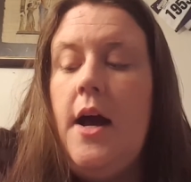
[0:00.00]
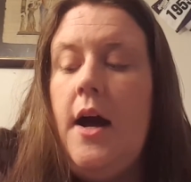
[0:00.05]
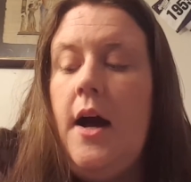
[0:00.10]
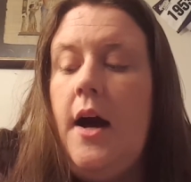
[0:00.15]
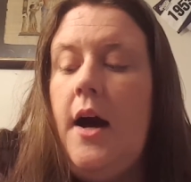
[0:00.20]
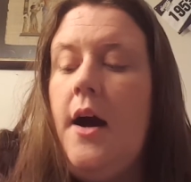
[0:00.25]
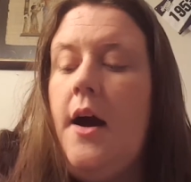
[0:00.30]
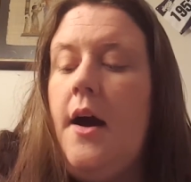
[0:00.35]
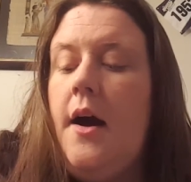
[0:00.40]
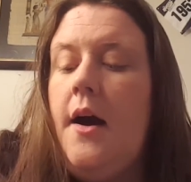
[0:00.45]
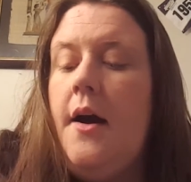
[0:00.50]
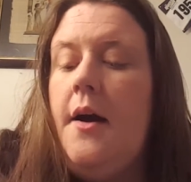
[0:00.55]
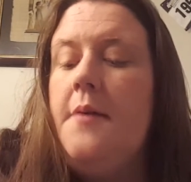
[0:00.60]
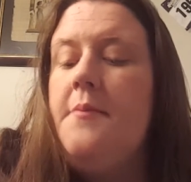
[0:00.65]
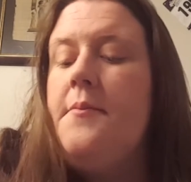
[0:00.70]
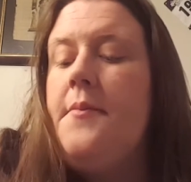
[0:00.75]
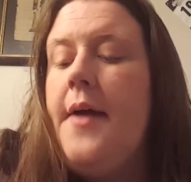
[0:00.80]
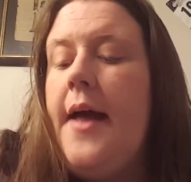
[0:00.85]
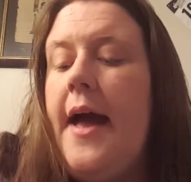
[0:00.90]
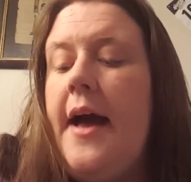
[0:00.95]

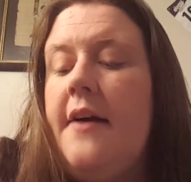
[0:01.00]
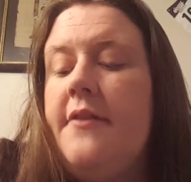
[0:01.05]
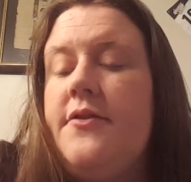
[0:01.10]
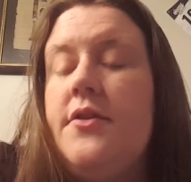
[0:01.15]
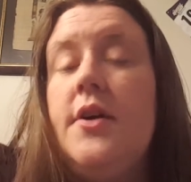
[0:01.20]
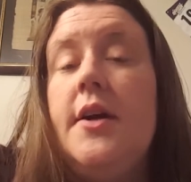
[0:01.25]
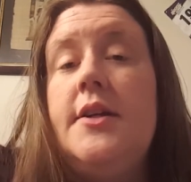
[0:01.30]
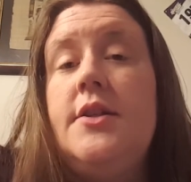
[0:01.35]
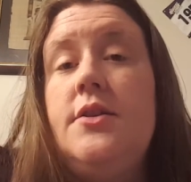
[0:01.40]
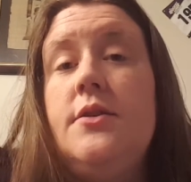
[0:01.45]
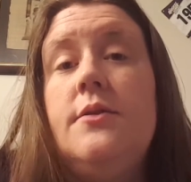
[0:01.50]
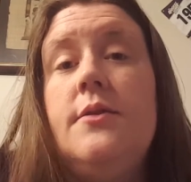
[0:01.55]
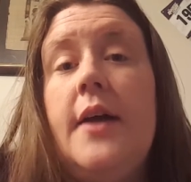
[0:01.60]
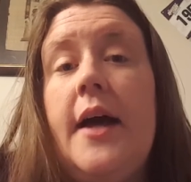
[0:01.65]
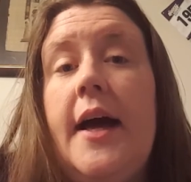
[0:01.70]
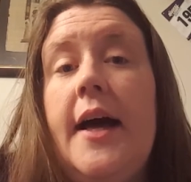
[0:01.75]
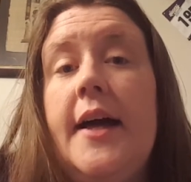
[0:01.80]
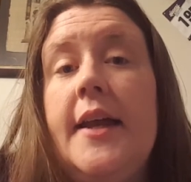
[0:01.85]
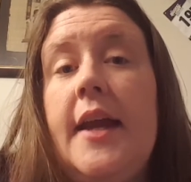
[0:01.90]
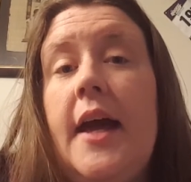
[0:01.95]
After I do
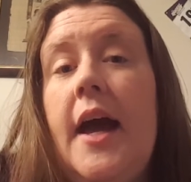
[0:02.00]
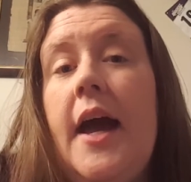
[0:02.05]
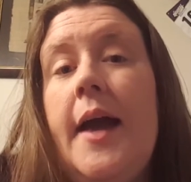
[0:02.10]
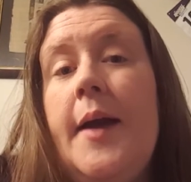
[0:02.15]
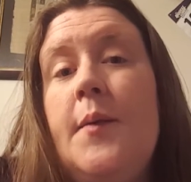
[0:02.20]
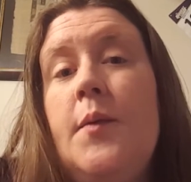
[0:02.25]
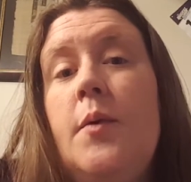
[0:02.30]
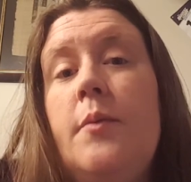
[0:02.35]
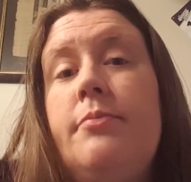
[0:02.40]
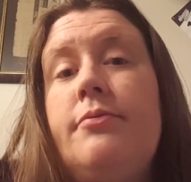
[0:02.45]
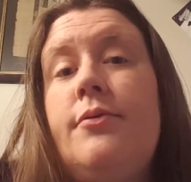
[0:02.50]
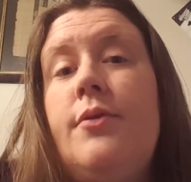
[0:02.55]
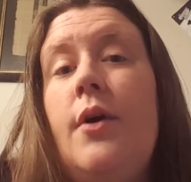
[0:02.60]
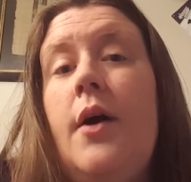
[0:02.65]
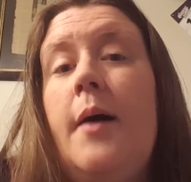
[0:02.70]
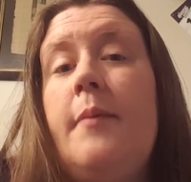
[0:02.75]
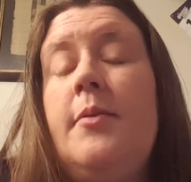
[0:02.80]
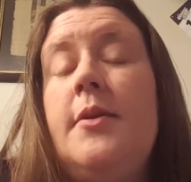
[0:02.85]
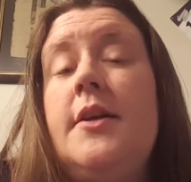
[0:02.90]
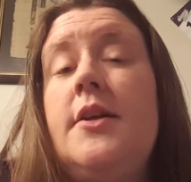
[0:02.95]
that, I will
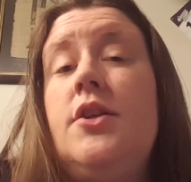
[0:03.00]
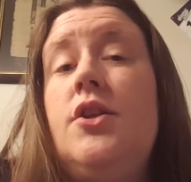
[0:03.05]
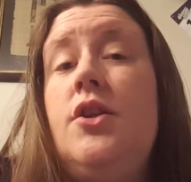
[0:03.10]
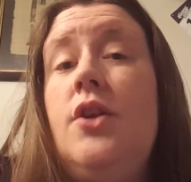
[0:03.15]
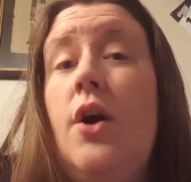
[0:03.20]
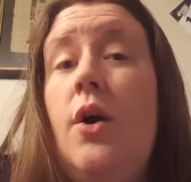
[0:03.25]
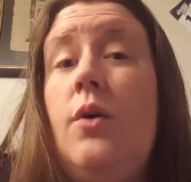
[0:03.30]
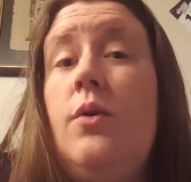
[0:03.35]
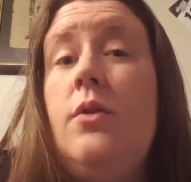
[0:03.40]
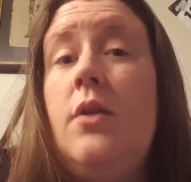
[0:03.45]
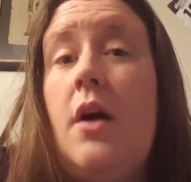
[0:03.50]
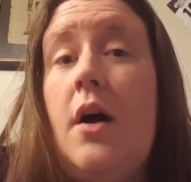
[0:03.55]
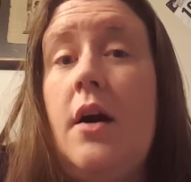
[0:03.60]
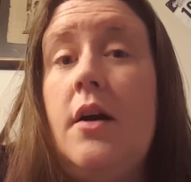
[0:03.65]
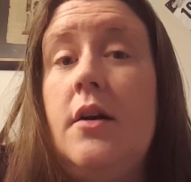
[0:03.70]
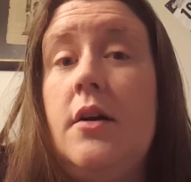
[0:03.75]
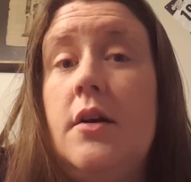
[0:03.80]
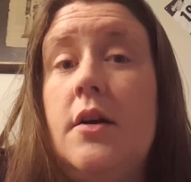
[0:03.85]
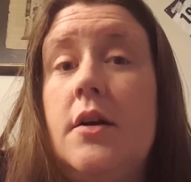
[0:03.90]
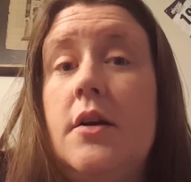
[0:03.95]
probably no
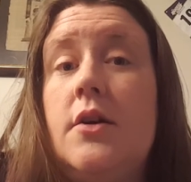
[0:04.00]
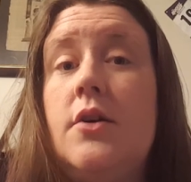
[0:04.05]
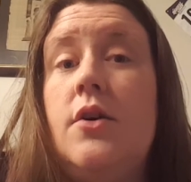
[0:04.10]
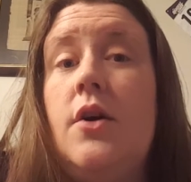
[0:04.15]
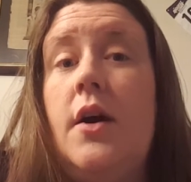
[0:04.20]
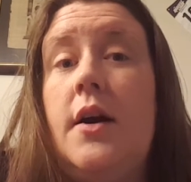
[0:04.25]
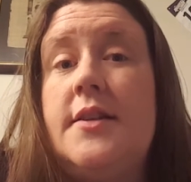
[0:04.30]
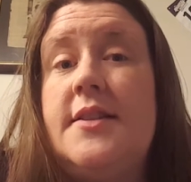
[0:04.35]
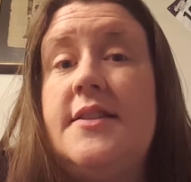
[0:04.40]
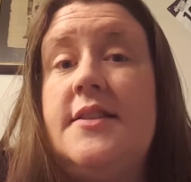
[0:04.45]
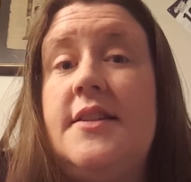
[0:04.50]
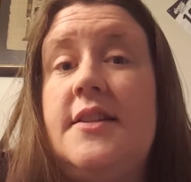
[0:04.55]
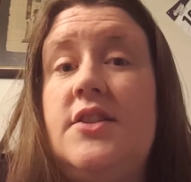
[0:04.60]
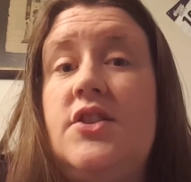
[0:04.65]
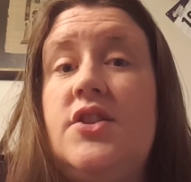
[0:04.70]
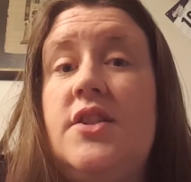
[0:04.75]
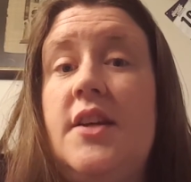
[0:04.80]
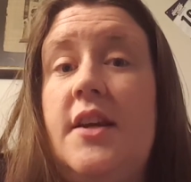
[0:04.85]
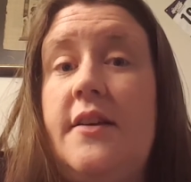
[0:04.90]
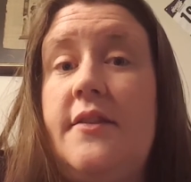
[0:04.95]
longer cross
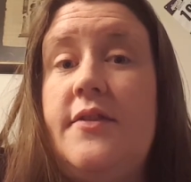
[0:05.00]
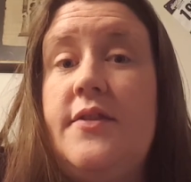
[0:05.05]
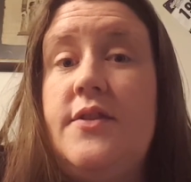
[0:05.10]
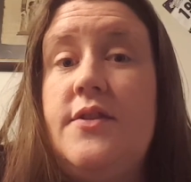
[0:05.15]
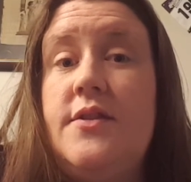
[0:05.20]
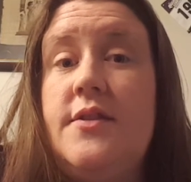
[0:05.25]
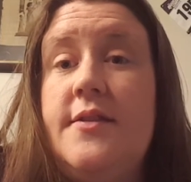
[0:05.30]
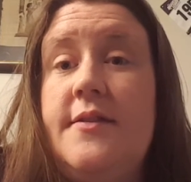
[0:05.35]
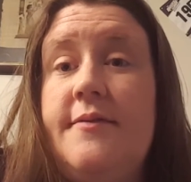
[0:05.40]
stitch gifts.